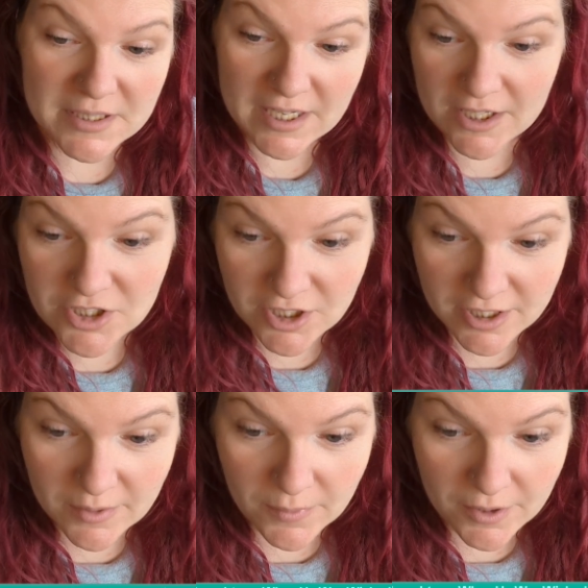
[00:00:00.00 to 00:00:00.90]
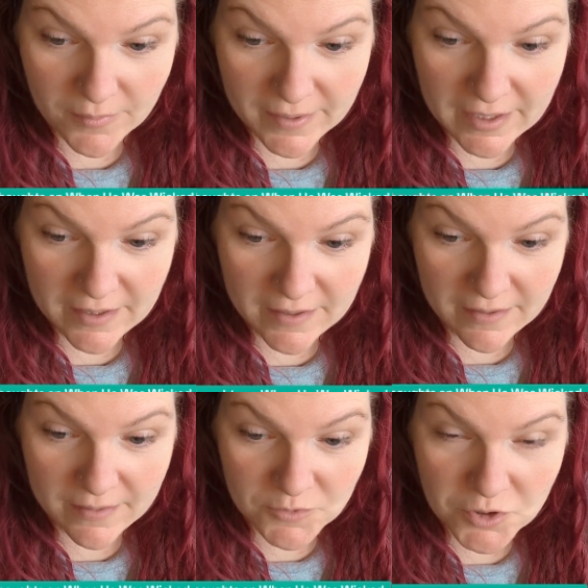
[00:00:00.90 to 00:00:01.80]
Potentially want to read
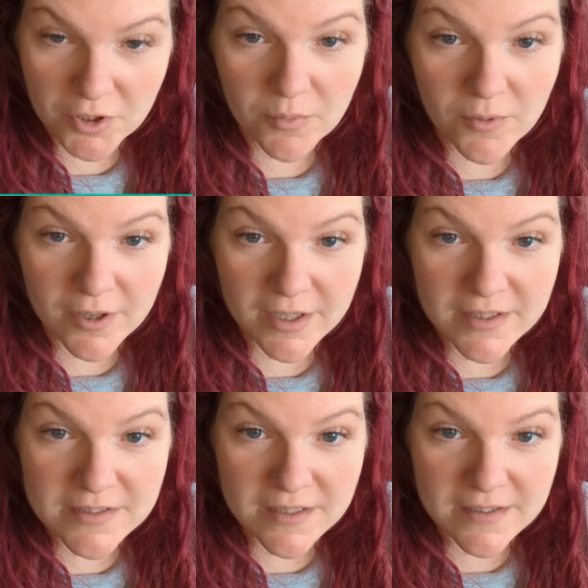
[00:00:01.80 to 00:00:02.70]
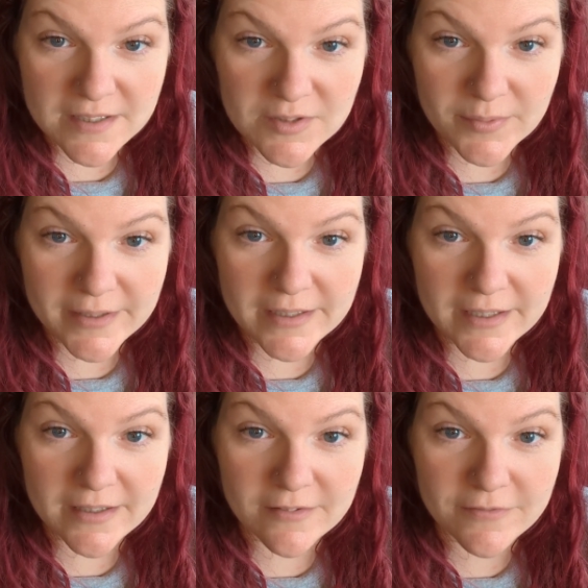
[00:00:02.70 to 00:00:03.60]
trigger warnings on this one
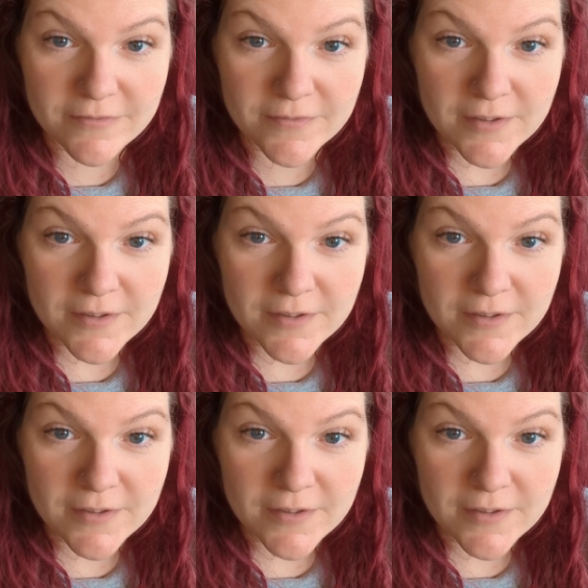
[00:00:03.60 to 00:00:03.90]
if